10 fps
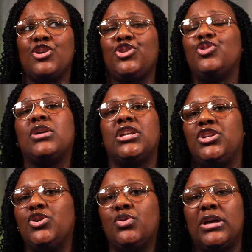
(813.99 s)
you can
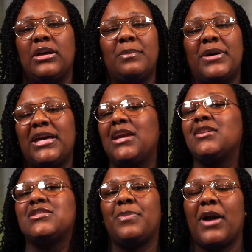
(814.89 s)
do it. But
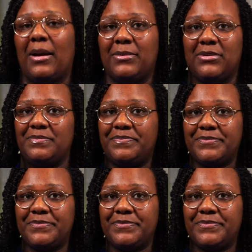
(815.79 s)
here's a problem.